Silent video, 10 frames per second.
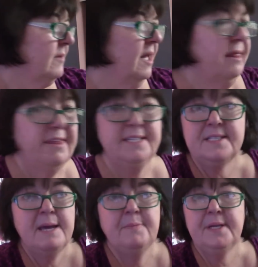
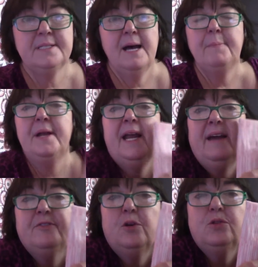This I picked up and I
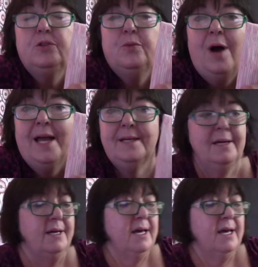have no clue why.